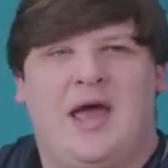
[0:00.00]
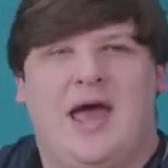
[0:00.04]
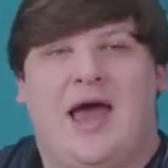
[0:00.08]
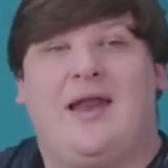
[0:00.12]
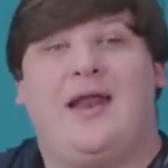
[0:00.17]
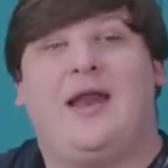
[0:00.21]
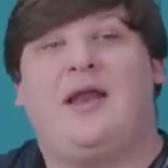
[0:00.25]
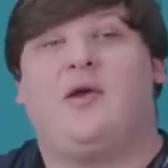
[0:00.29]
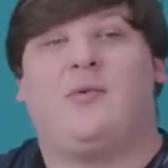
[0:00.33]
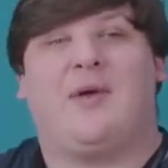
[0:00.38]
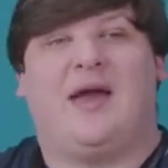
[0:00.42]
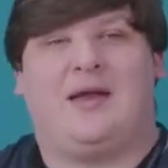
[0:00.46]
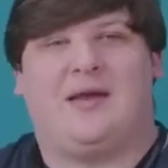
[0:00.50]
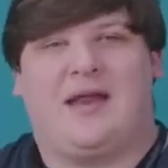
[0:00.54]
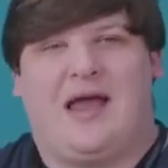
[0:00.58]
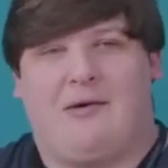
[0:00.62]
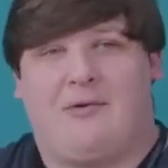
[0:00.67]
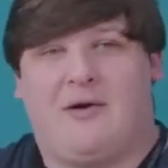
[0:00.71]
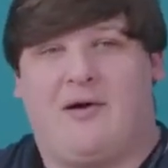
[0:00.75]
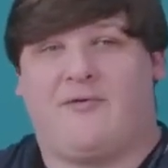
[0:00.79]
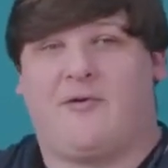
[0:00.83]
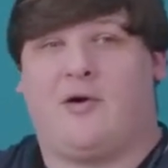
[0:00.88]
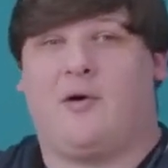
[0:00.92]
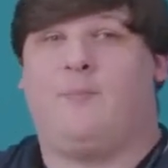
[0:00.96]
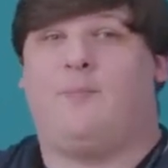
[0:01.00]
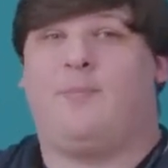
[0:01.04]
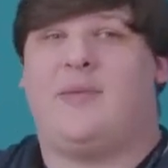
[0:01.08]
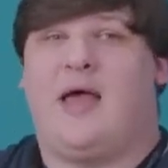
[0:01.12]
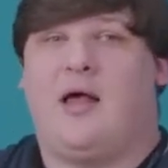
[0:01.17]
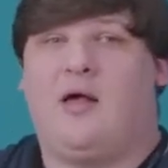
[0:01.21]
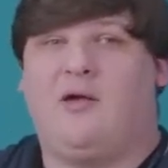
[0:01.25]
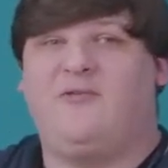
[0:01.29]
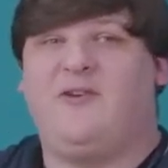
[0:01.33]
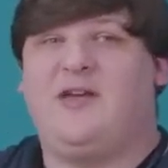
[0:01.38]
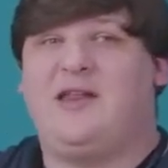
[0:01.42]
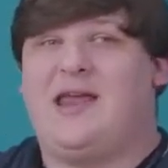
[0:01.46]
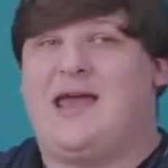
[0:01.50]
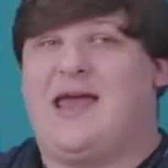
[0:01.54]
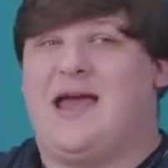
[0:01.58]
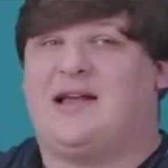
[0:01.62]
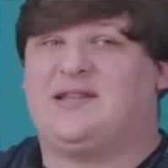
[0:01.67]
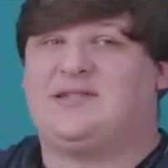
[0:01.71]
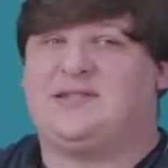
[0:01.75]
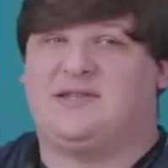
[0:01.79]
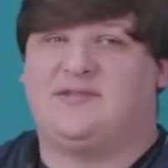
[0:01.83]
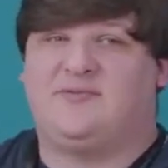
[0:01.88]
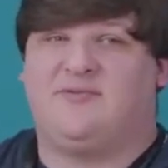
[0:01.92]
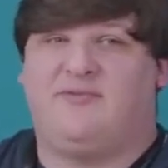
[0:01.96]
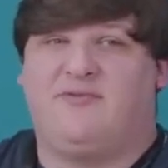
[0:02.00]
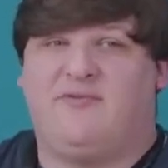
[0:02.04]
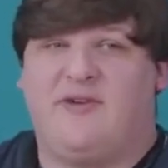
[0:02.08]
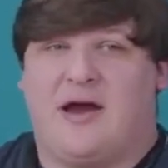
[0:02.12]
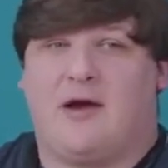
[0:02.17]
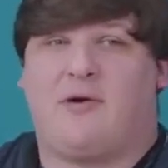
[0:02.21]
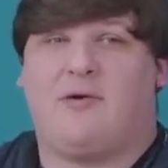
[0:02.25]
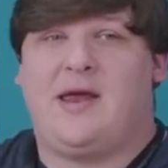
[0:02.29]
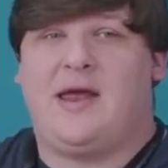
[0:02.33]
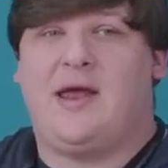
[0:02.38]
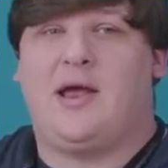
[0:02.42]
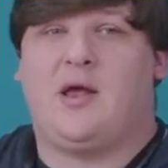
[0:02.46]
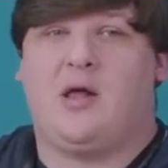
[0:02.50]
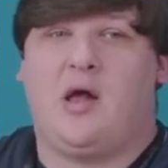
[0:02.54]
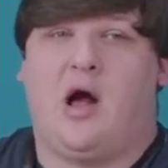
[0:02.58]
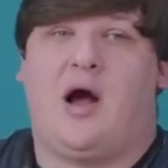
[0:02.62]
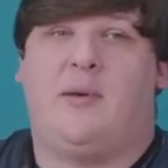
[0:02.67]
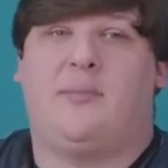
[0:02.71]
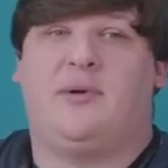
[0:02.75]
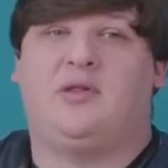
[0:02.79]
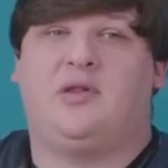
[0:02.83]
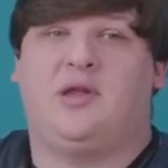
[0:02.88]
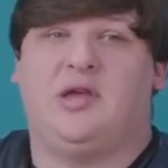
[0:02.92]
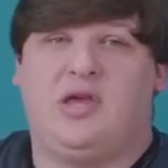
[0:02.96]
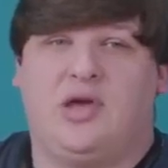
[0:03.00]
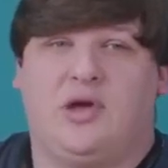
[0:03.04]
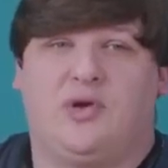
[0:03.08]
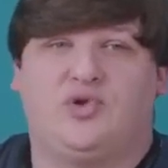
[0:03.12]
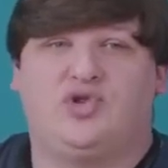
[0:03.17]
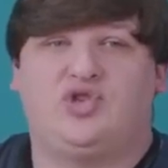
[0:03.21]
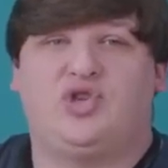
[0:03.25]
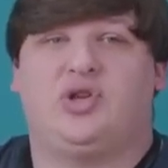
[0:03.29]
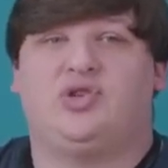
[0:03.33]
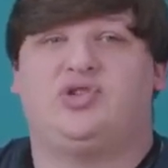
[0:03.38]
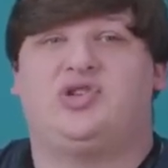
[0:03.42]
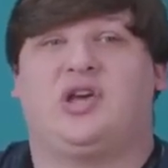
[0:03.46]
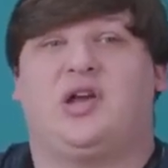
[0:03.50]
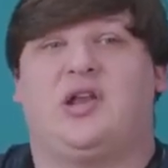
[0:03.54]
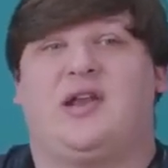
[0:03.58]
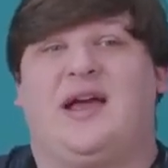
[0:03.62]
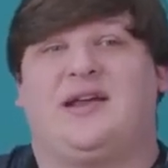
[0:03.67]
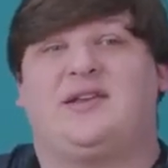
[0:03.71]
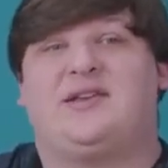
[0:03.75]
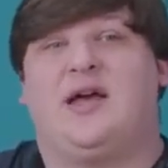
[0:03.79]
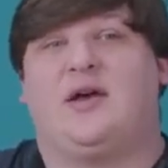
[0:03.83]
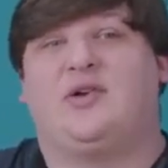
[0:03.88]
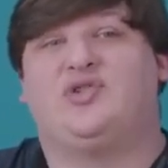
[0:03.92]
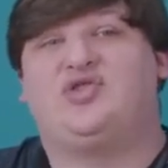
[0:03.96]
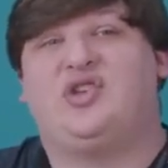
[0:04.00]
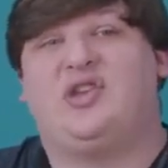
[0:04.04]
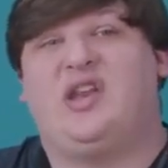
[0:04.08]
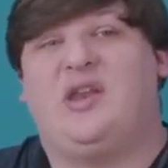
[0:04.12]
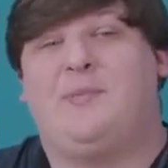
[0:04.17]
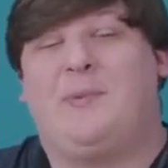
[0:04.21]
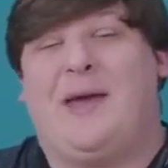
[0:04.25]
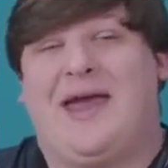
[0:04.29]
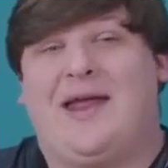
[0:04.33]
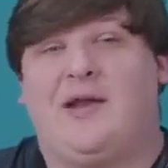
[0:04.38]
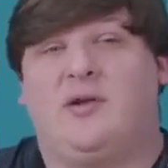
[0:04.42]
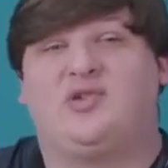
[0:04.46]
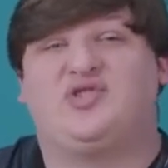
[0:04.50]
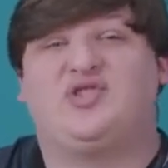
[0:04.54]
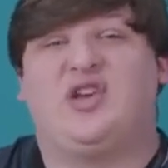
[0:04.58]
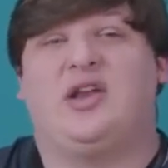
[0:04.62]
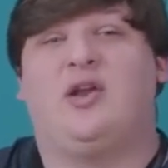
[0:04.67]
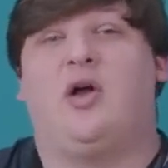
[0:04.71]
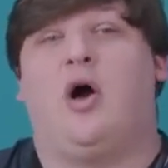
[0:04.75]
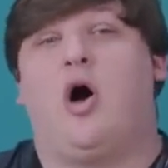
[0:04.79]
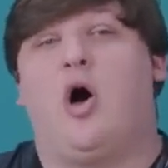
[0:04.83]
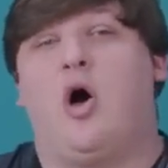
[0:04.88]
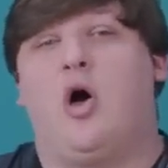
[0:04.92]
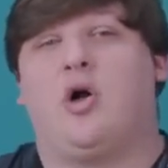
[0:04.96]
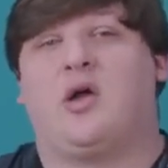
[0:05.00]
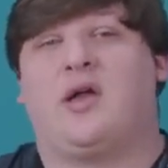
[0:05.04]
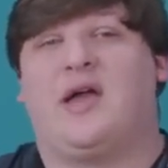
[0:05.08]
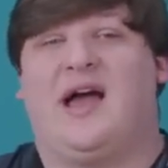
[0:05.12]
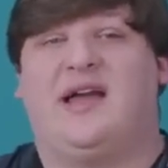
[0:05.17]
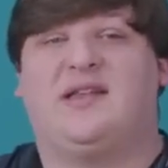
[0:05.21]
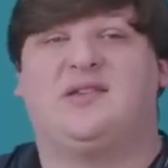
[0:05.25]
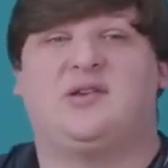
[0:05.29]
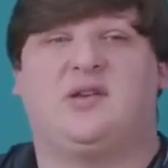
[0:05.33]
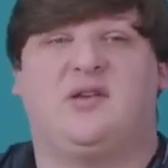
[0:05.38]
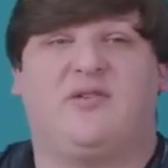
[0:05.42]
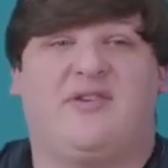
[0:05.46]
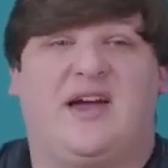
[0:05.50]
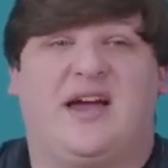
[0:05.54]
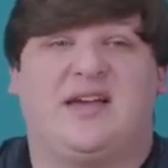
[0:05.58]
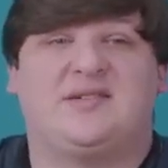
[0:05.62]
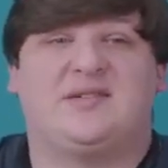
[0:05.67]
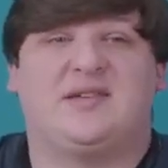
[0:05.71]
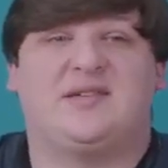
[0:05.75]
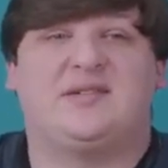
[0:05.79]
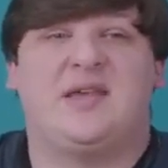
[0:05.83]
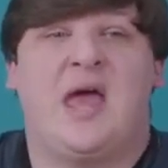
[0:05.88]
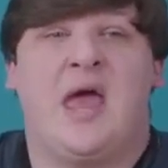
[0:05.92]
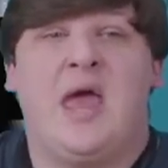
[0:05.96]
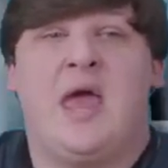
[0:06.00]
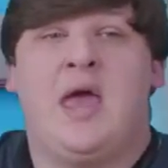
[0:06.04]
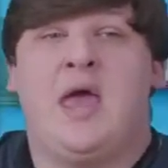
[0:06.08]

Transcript: At any rate, however, LVDS is very commonly used to connect LCD panels in all kinds of devices.